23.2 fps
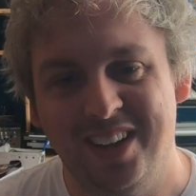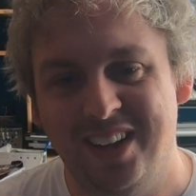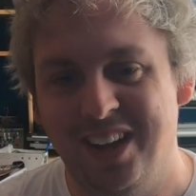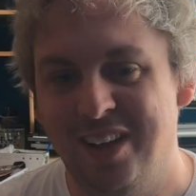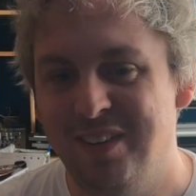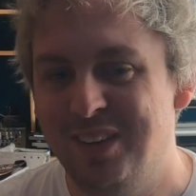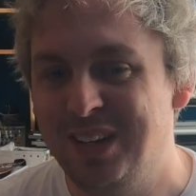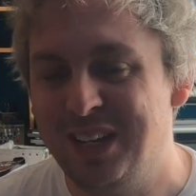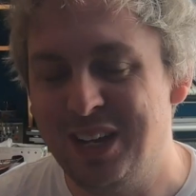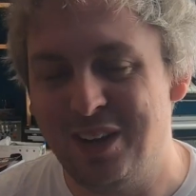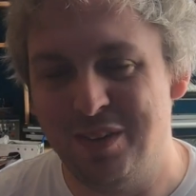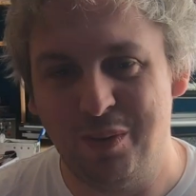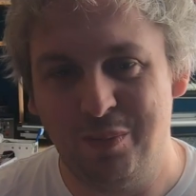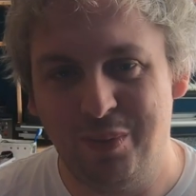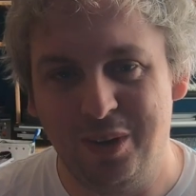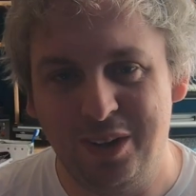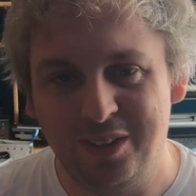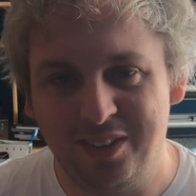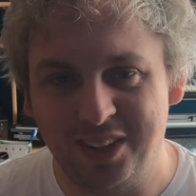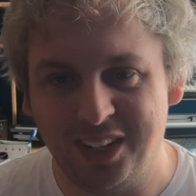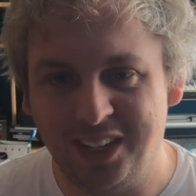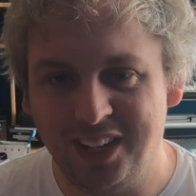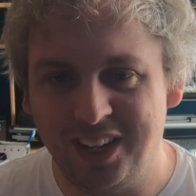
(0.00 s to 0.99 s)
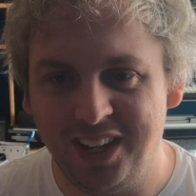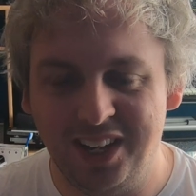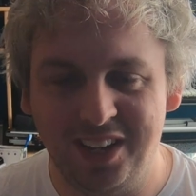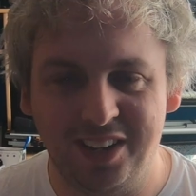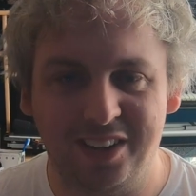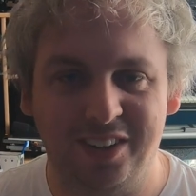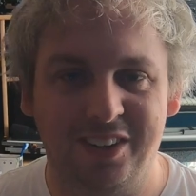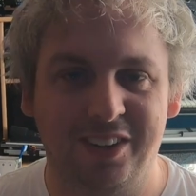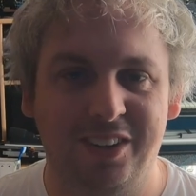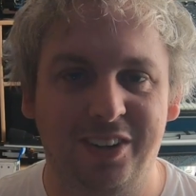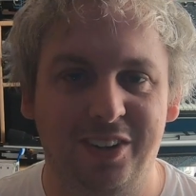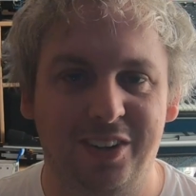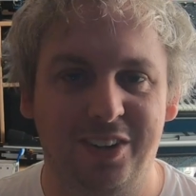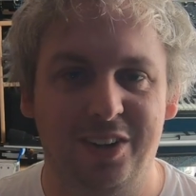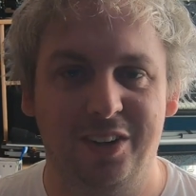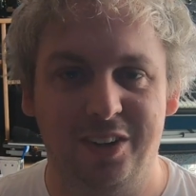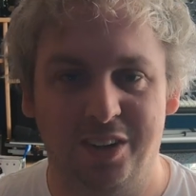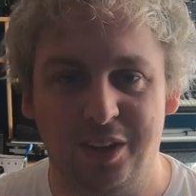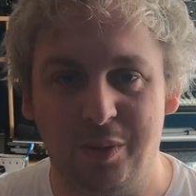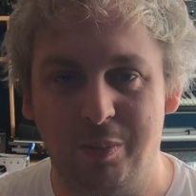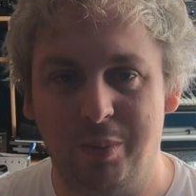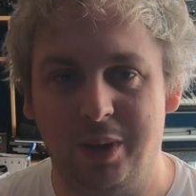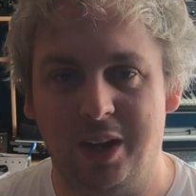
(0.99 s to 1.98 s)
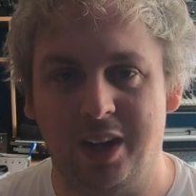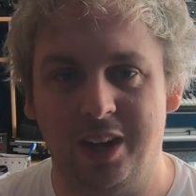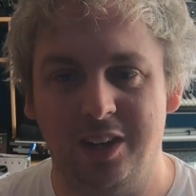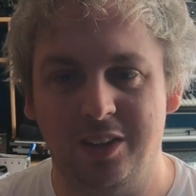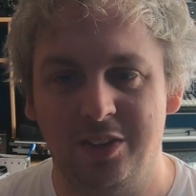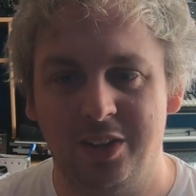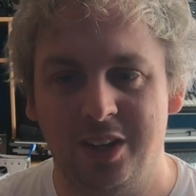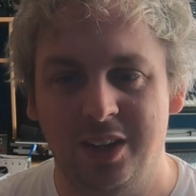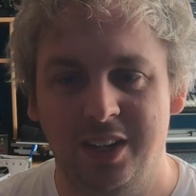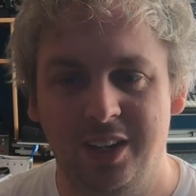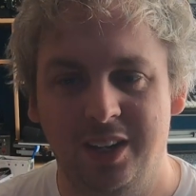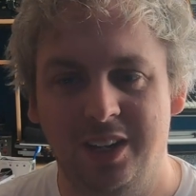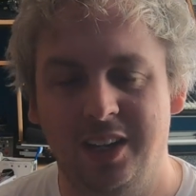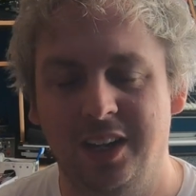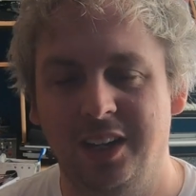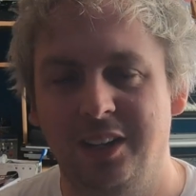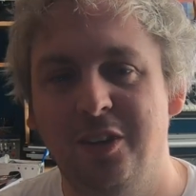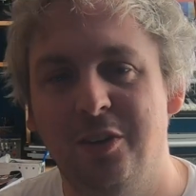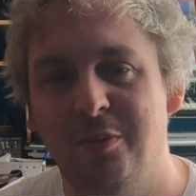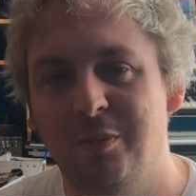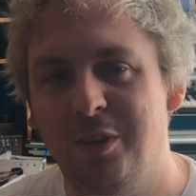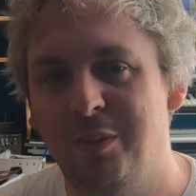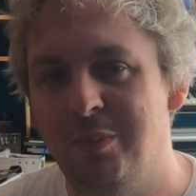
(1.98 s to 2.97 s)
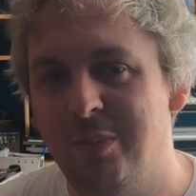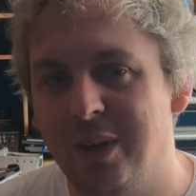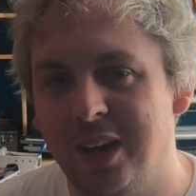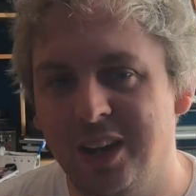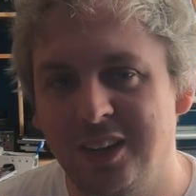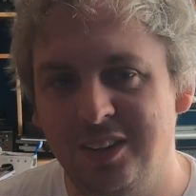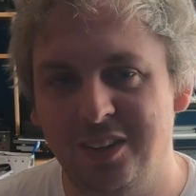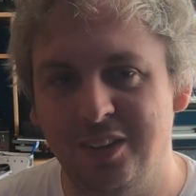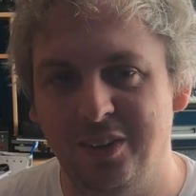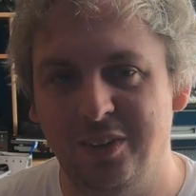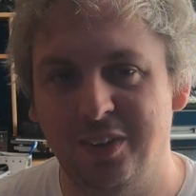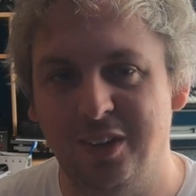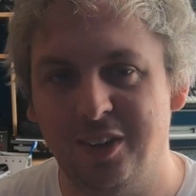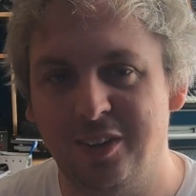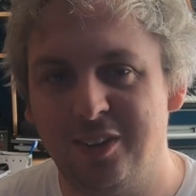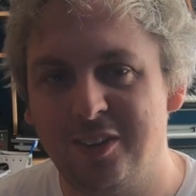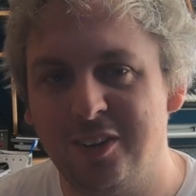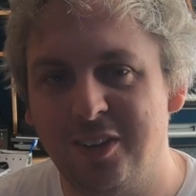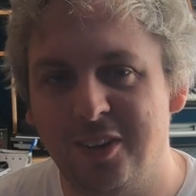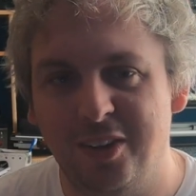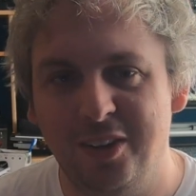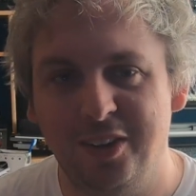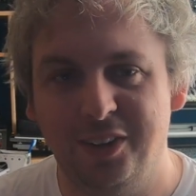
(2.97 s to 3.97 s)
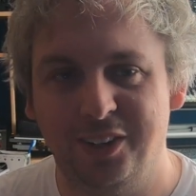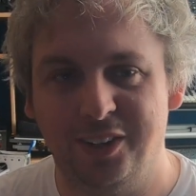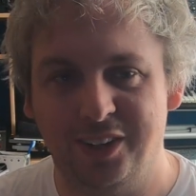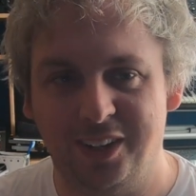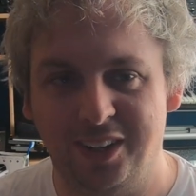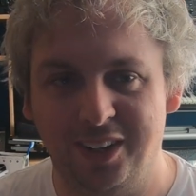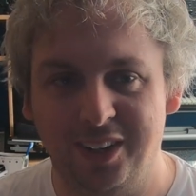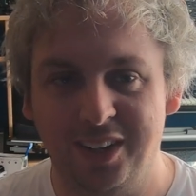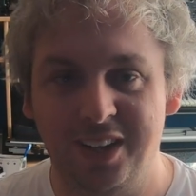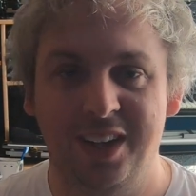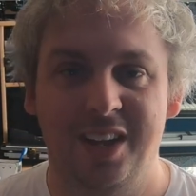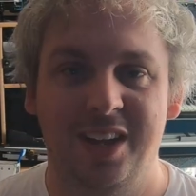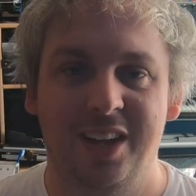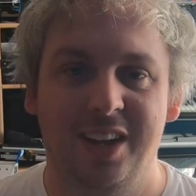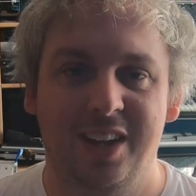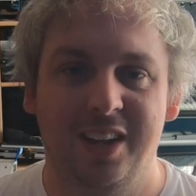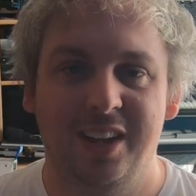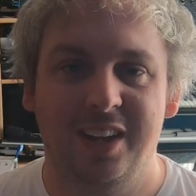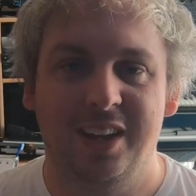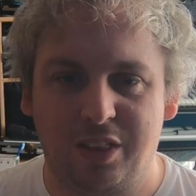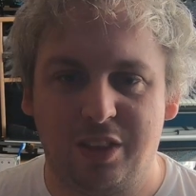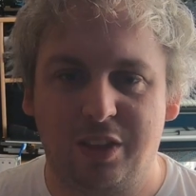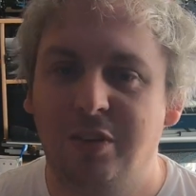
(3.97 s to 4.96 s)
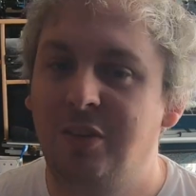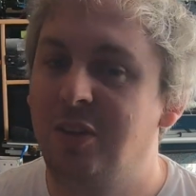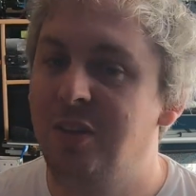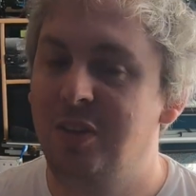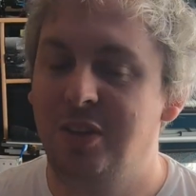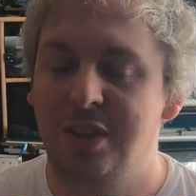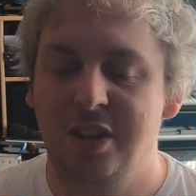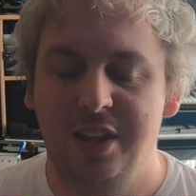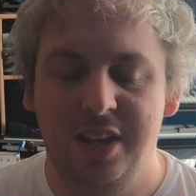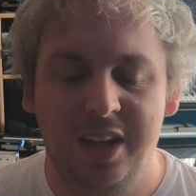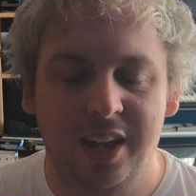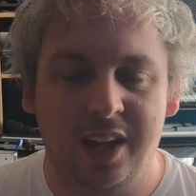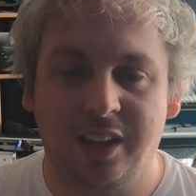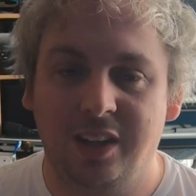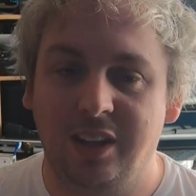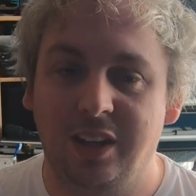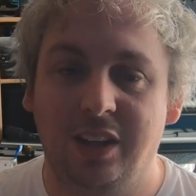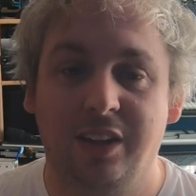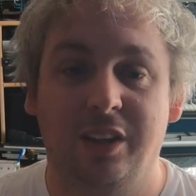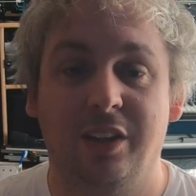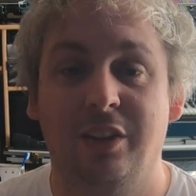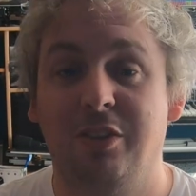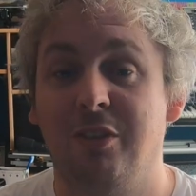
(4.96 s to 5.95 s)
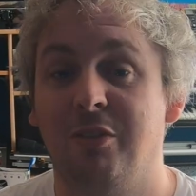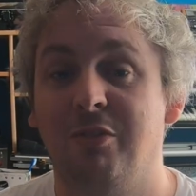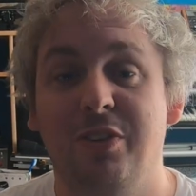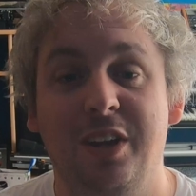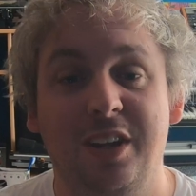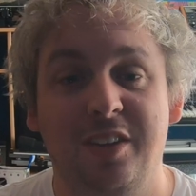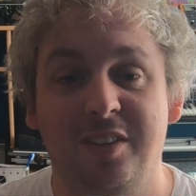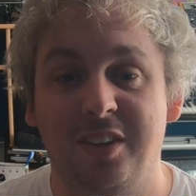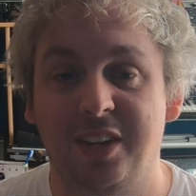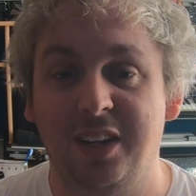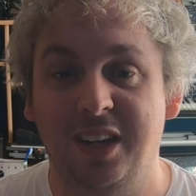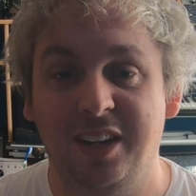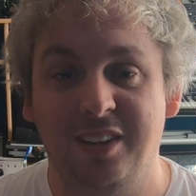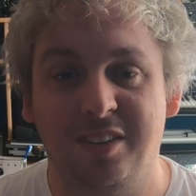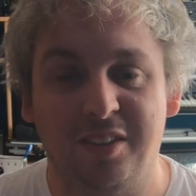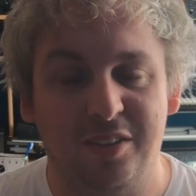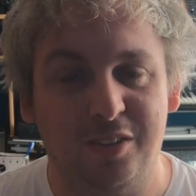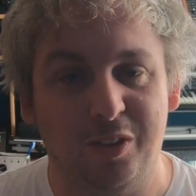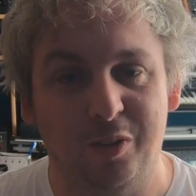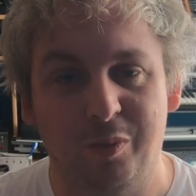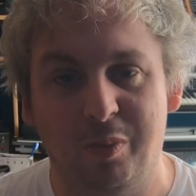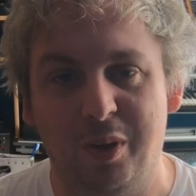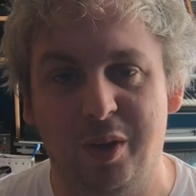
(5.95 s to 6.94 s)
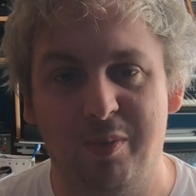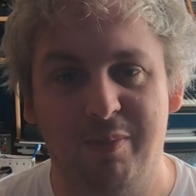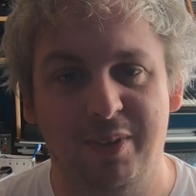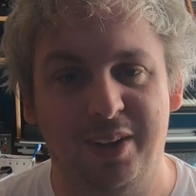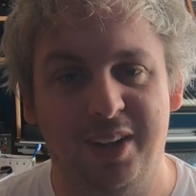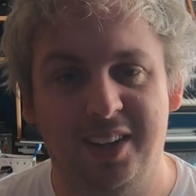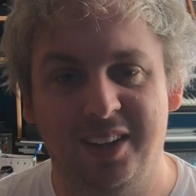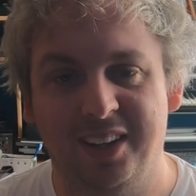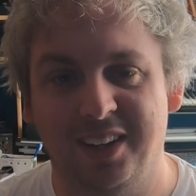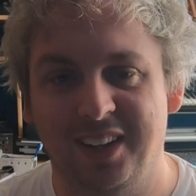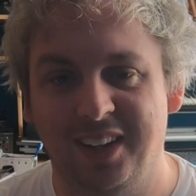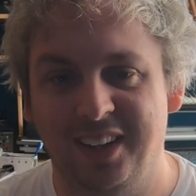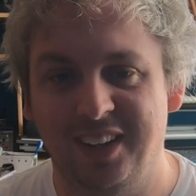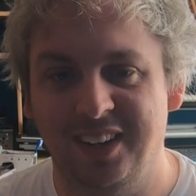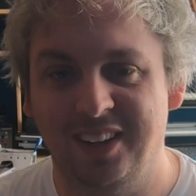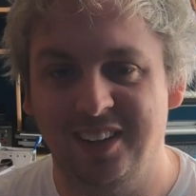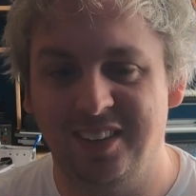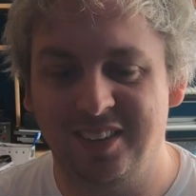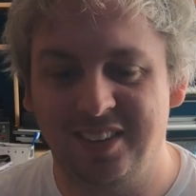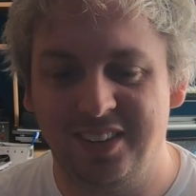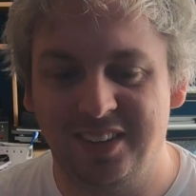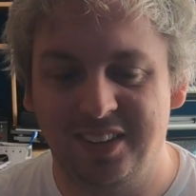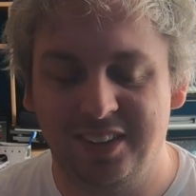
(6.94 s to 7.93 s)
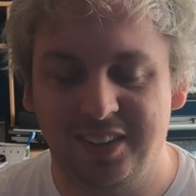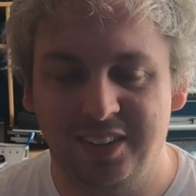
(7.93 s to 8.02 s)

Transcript: Every time I pressed a key or a chord on a patch, it took me back to a song, or there's a reason these are so popular, and